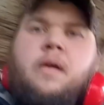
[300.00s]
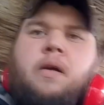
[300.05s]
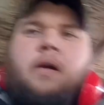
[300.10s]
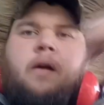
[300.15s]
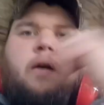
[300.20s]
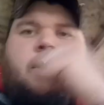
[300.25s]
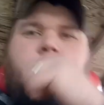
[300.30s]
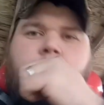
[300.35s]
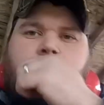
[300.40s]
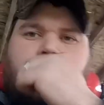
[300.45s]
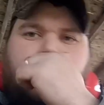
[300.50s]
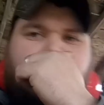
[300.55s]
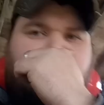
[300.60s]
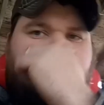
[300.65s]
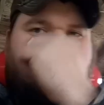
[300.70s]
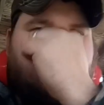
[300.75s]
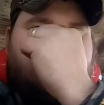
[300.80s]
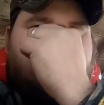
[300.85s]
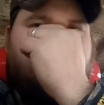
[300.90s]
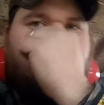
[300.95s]
All right, y'all.
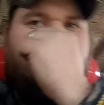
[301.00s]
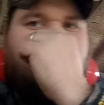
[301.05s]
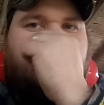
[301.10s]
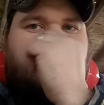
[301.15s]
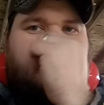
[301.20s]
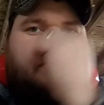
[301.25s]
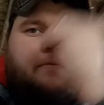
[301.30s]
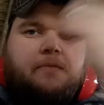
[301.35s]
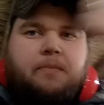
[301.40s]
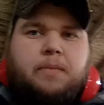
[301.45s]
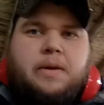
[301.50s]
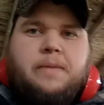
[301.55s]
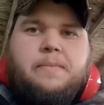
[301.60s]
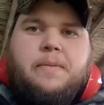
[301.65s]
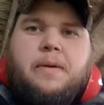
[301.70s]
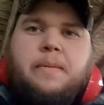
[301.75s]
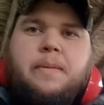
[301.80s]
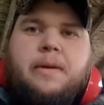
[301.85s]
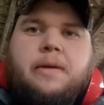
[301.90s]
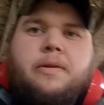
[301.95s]
Big Bub here from Big
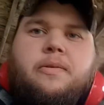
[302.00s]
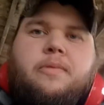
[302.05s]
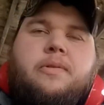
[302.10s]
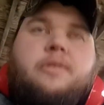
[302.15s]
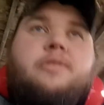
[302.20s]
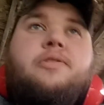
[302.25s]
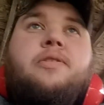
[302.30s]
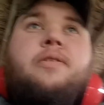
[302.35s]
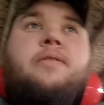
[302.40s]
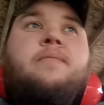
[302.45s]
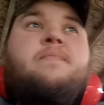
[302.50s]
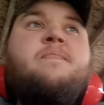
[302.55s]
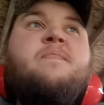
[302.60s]
Bub Outdoors.